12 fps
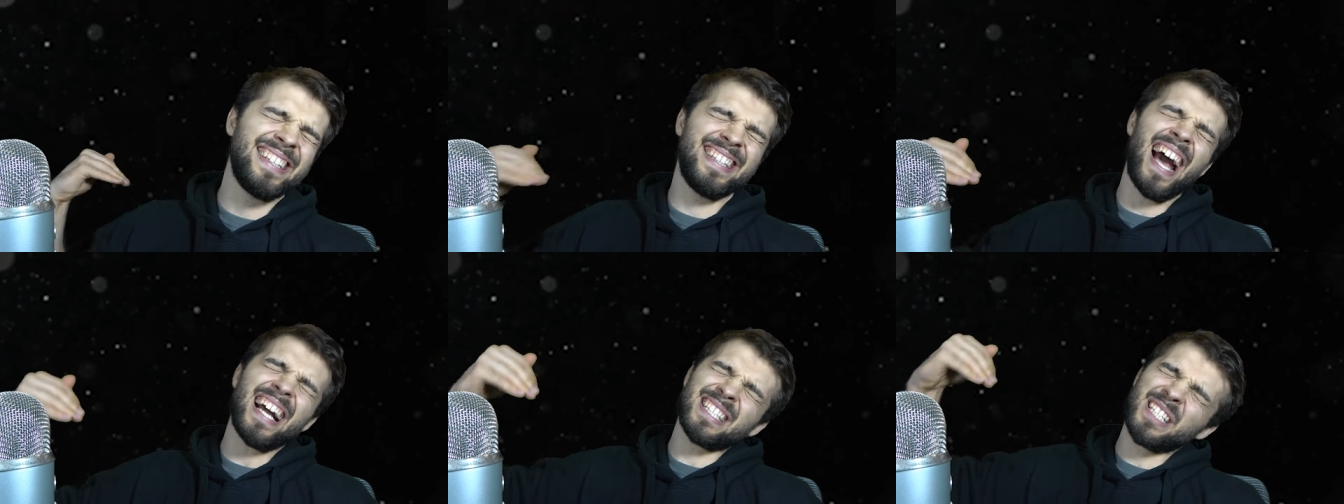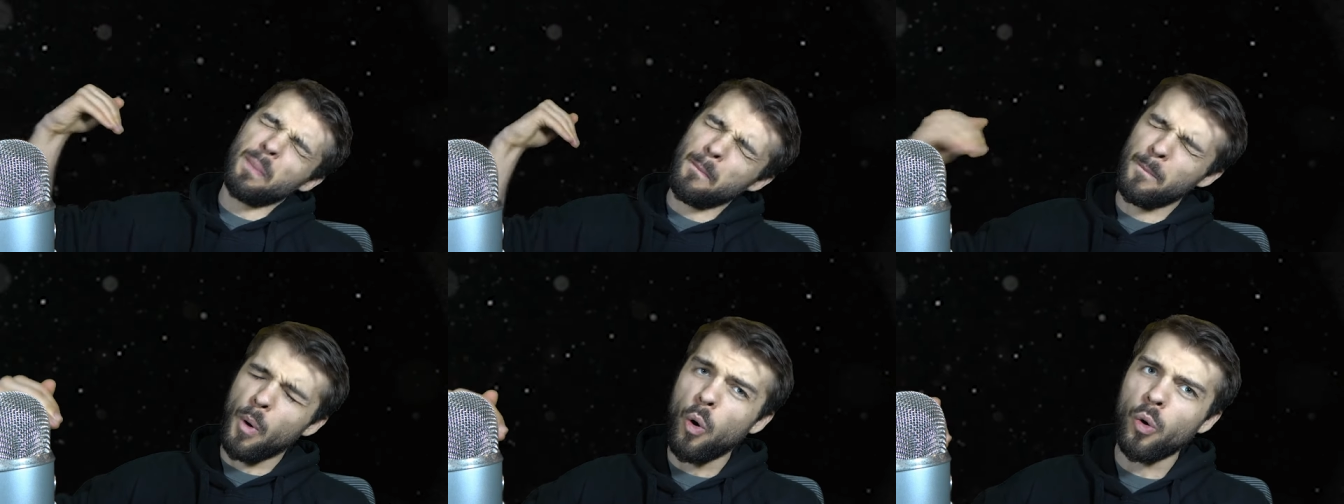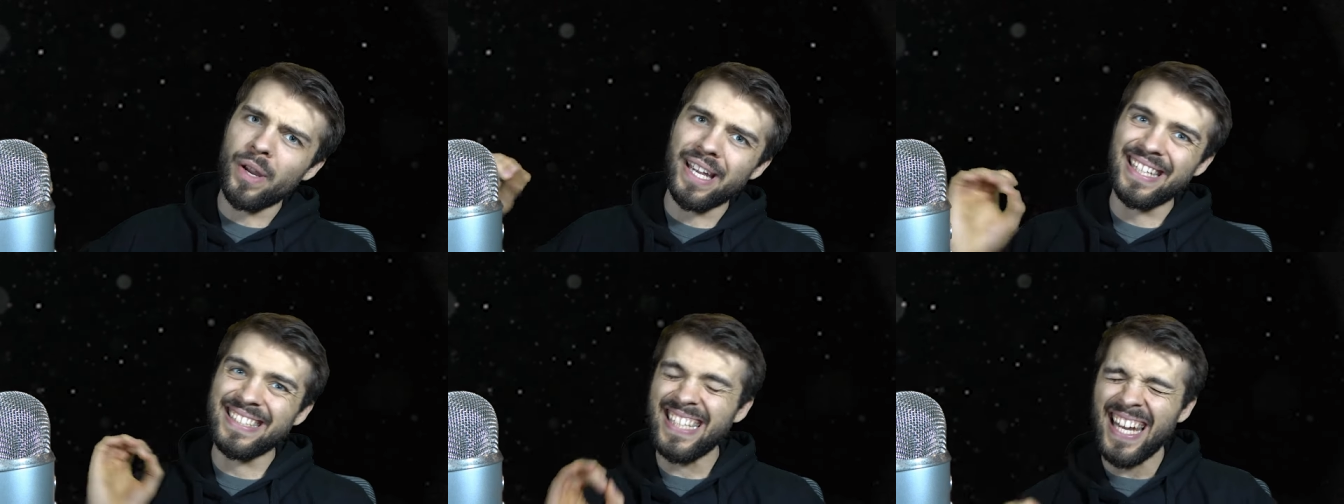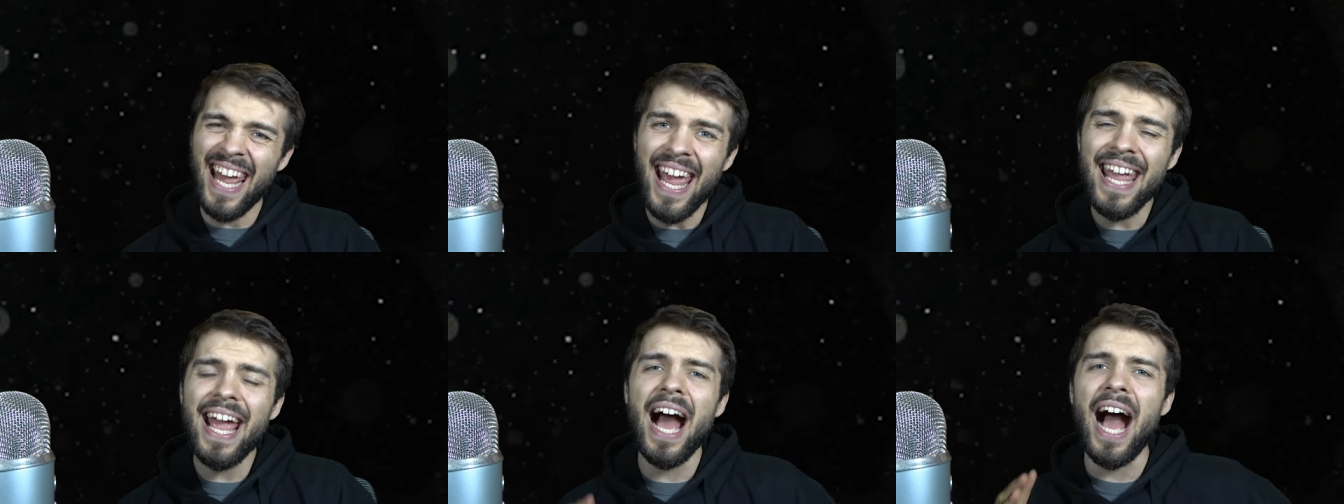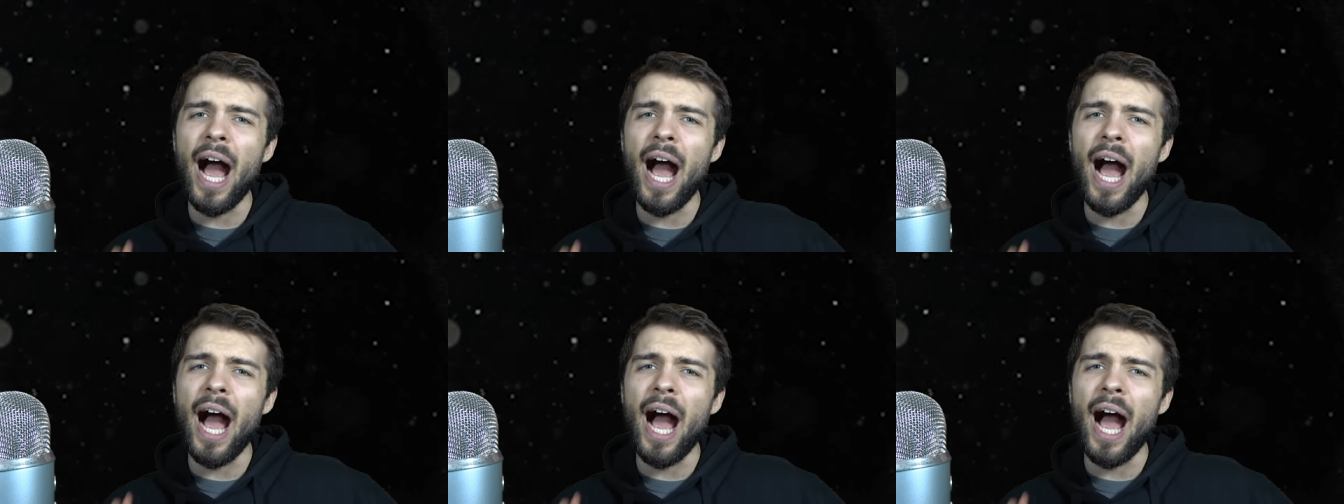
That's boring. Today,